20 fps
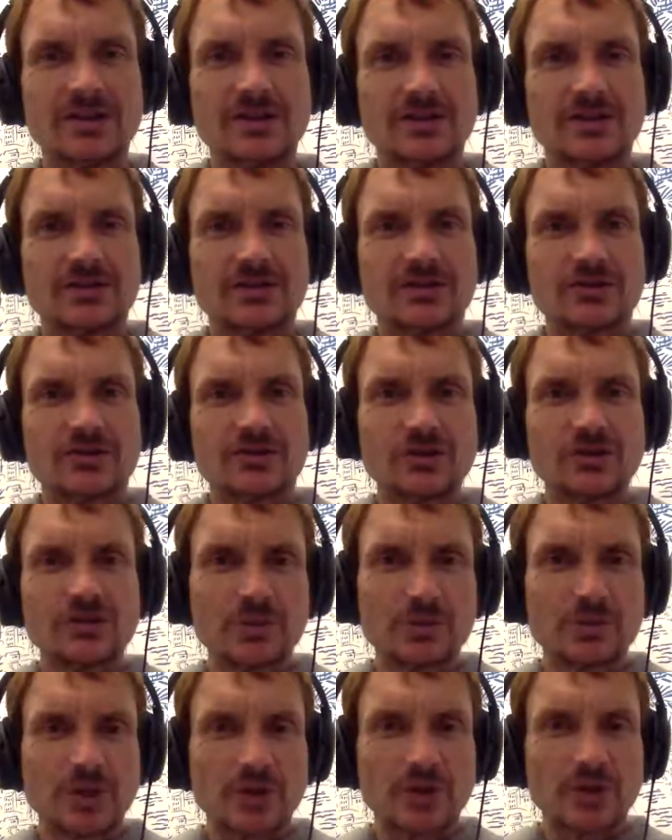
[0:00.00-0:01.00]
should be
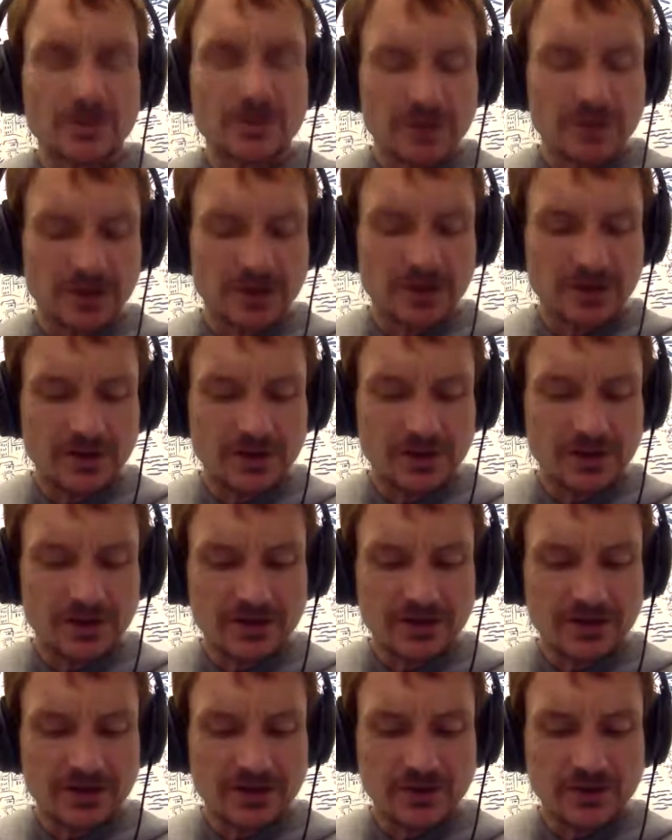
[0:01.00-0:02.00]
prohibited, and
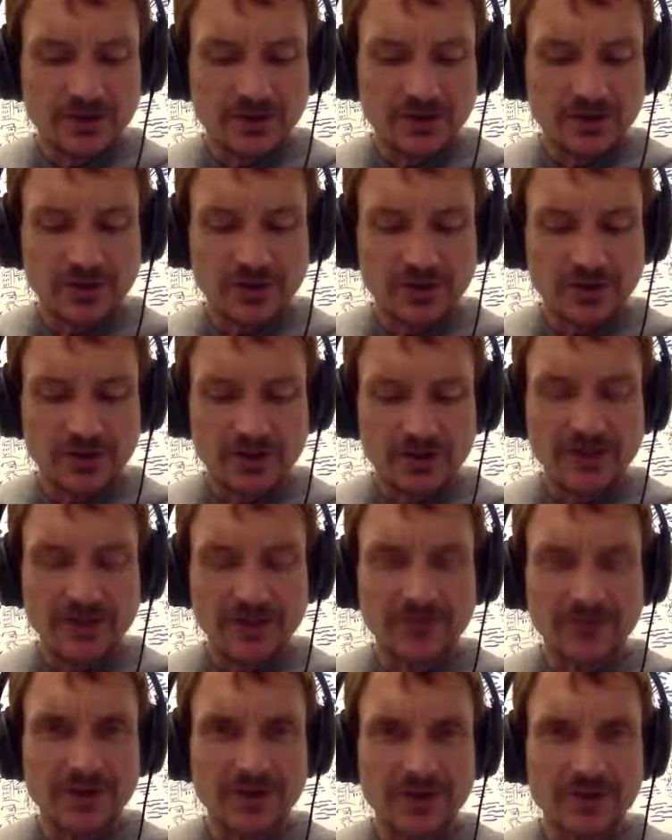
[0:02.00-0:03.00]
with
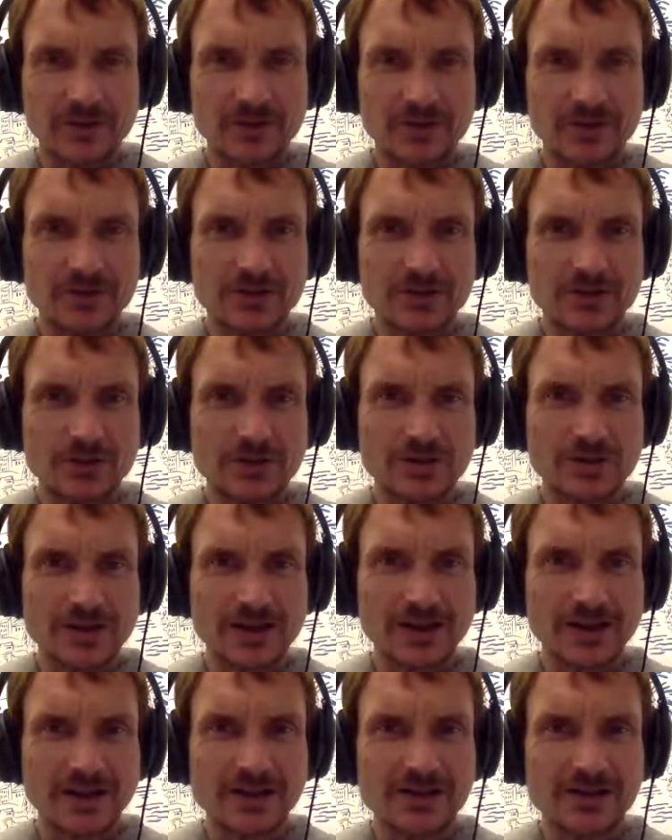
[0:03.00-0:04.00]
methamphetamine, this wasn't the case
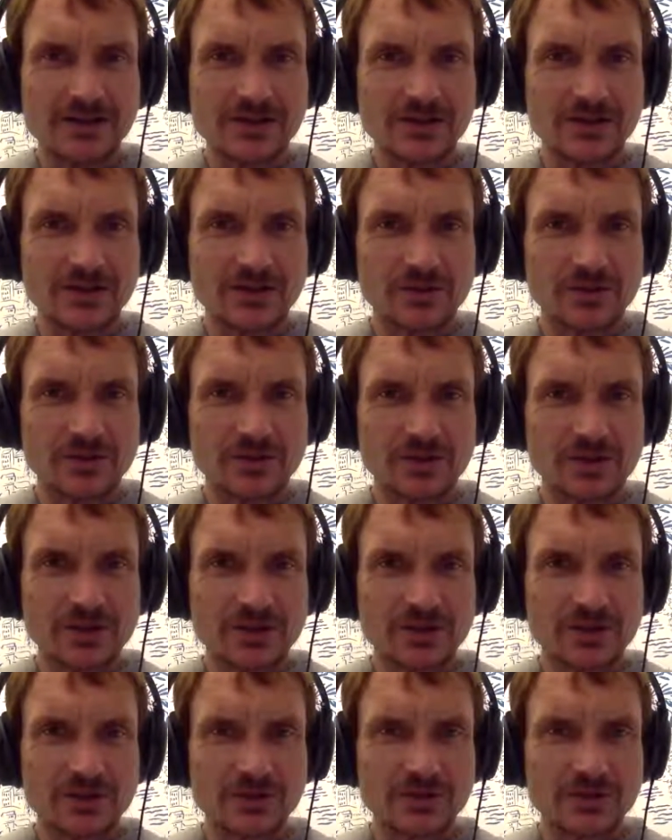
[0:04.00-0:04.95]
in Germany, so it was